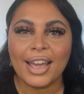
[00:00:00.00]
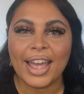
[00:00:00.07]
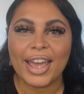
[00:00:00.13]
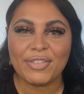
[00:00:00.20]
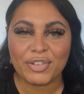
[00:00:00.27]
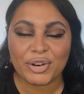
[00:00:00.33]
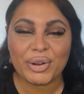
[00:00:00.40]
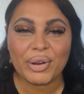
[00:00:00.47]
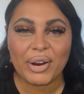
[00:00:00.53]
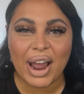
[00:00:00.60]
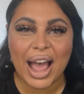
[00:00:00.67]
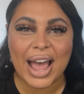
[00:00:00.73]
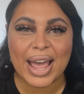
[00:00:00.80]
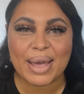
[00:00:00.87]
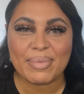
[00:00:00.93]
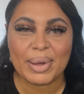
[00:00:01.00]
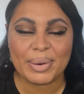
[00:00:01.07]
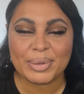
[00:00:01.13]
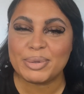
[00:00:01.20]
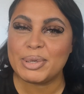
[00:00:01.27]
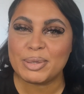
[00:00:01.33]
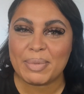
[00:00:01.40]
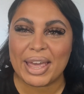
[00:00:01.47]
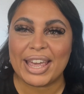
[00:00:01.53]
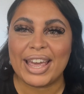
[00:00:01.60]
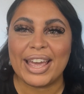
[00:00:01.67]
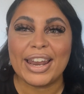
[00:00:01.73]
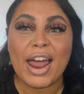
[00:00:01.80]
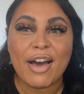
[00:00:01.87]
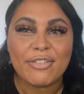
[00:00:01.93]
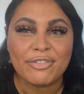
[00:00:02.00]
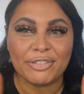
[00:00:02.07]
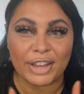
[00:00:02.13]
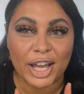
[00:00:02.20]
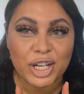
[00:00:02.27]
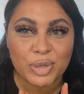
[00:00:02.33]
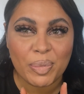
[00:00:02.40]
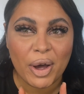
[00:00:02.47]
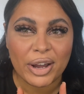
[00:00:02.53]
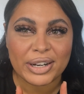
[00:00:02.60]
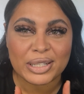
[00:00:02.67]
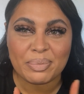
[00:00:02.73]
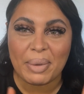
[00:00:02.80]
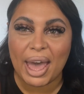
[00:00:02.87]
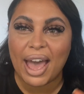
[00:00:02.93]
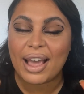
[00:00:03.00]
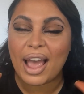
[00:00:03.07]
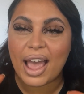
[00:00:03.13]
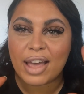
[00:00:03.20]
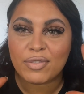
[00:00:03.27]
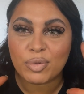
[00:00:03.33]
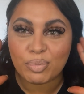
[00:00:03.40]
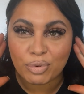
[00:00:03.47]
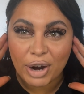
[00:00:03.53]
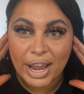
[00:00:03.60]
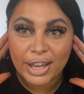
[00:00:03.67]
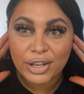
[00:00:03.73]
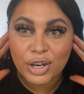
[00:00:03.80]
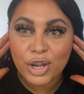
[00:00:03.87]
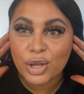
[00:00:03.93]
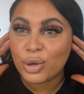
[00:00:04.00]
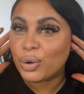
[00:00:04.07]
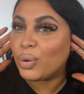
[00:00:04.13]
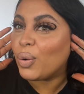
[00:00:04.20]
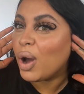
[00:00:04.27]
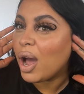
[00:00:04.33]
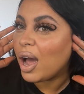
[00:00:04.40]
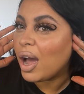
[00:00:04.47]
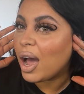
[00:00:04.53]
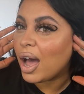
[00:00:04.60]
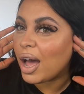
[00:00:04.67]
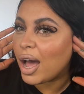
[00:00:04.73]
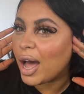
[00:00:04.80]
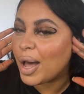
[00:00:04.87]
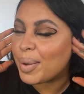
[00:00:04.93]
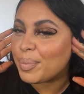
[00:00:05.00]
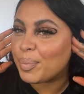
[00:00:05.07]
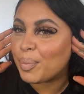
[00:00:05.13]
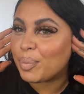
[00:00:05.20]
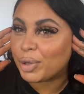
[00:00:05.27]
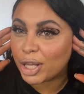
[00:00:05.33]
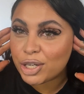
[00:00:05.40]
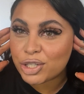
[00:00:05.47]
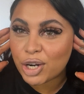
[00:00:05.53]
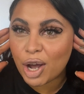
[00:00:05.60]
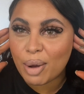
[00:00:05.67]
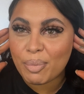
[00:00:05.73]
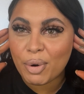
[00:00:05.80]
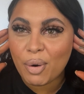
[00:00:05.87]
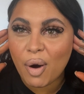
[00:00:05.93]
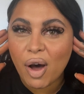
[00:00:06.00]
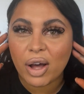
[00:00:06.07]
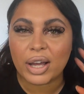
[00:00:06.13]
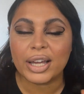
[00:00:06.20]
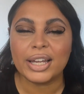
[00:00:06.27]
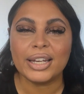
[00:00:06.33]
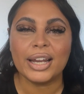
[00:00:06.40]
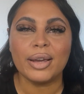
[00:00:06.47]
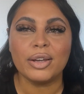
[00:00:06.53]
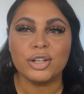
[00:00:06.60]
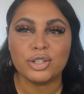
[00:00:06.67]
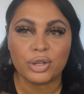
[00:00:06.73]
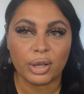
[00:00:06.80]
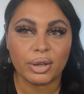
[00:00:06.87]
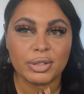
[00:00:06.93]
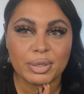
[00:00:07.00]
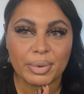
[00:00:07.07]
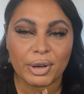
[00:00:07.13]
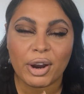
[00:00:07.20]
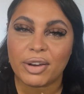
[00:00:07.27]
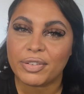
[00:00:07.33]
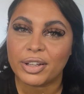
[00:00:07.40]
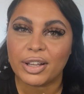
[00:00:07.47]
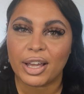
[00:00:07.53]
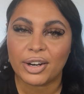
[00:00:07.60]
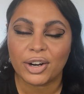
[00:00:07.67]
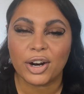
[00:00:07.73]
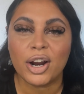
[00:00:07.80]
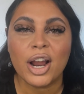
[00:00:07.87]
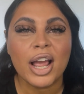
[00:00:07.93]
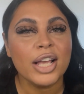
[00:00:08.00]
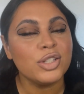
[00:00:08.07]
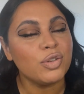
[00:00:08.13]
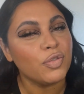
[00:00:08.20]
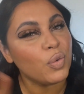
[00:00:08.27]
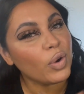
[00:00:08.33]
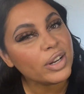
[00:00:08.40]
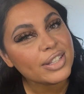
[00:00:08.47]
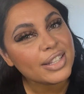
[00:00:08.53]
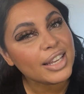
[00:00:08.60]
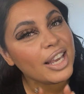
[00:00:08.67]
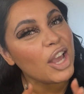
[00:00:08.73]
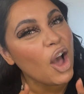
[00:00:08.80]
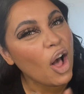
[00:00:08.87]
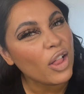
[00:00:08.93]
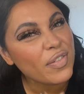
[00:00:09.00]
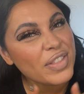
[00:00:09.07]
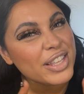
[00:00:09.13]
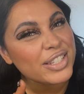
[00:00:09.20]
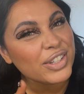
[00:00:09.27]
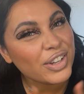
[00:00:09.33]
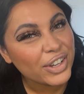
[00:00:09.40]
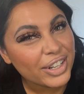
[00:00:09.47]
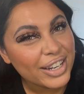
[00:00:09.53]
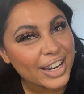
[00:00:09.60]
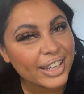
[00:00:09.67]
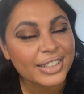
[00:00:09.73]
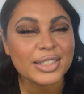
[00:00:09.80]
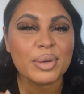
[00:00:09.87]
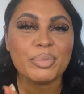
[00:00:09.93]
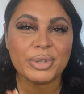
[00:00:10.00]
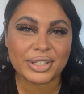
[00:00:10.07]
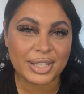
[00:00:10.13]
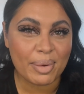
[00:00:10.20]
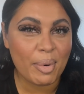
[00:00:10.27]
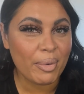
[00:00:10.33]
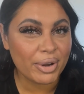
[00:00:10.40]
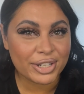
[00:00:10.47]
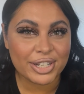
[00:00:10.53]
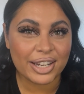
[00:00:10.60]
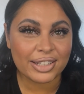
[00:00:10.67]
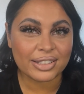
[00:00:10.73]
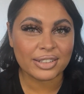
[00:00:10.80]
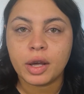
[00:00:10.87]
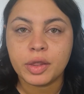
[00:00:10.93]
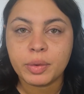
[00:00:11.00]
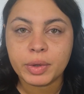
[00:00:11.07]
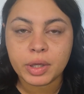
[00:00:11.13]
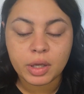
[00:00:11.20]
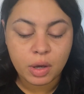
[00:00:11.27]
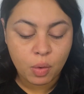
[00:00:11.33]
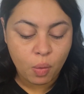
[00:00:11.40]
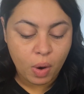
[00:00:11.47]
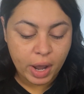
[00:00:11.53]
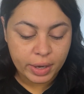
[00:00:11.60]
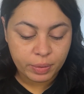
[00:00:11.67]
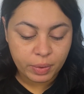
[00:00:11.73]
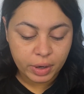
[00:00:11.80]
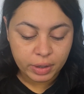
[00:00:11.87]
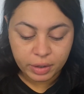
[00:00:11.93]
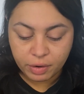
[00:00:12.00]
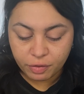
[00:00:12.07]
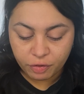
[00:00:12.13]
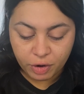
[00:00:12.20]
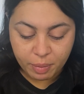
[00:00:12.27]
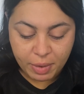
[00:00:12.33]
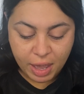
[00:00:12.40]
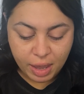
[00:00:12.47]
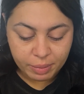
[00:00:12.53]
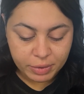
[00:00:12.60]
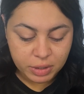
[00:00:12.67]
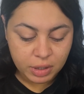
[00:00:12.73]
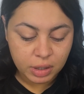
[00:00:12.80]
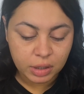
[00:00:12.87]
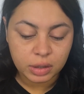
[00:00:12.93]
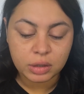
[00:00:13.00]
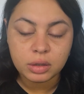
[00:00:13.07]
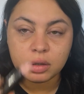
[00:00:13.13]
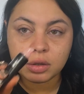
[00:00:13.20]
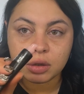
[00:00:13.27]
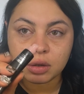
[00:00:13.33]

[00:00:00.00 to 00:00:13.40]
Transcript: If you're new here, hi, my name is Miss Megan. Fleshpot is back. I have a brand new blush combo on. I'm gonna show you how I did my graphic liner. So if you wanna see all of this goodness, please keep on watching. I got that really wide one from Amazon.